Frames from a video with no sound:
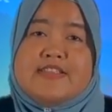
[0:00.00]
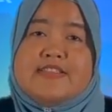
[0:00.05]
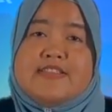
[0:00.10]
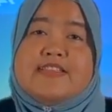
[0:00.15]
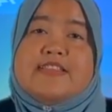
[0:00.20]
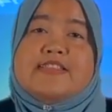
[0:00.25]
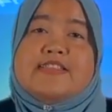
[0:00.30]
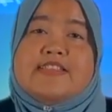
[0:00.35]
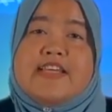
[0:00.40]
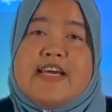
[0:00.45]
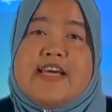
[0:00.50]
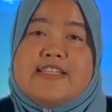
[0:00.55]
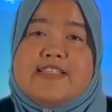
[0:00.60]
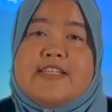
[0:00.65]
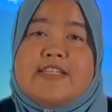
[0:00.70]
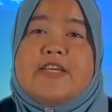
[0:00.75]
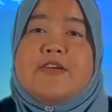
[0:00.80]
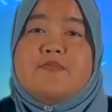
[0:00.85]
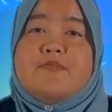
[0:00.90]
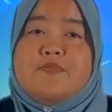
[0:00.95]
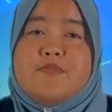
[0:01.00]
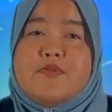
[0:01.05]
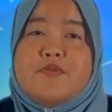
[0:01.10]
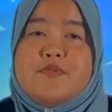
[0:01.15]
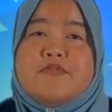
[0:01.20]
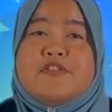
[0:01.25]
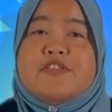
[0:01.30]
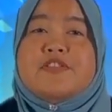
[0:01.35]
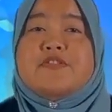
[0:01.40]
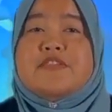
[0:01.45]
such as
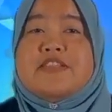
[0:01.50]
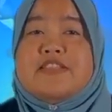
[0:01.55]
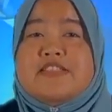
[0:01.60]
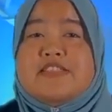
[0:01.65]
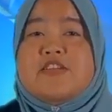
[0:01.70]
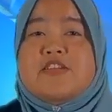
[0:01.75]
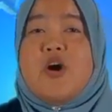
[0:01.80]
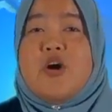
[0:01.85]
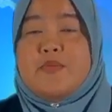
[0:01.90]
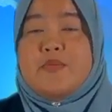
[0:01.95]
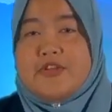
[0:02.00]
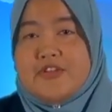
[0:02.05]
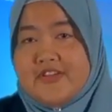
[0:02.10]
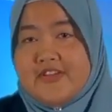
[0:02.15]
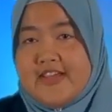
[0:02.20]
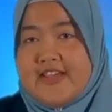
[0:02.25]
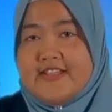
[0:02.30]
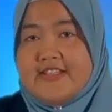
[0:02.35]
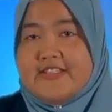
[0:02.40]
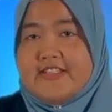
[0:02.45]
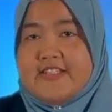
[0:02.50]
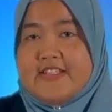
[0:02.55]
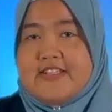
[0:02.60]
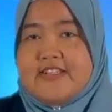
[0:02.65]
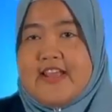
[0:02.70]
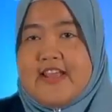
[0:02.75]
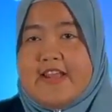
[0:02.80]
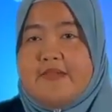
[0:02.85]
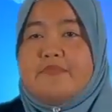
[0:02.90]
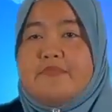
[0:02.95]
improve students'
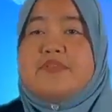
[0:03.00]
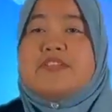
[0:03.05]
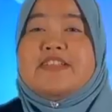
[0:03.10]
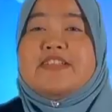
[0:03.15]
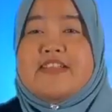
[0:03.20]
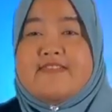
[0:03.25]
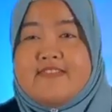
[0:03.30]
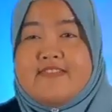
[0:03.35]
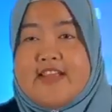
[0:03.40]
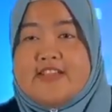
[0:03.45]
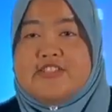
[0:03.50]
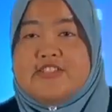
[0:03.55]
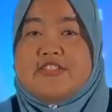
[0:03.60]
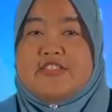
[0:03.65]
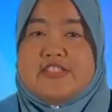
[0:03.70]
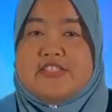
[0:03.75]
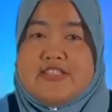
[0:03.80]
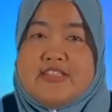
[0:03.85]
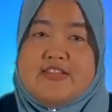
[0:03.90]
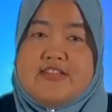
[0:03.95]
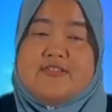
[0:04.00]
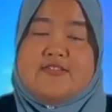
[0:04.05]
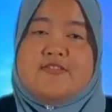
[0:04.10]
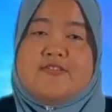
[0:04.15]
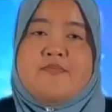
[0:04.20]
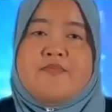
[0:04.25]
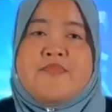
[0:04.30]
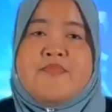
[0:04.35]
communication and presentation skill,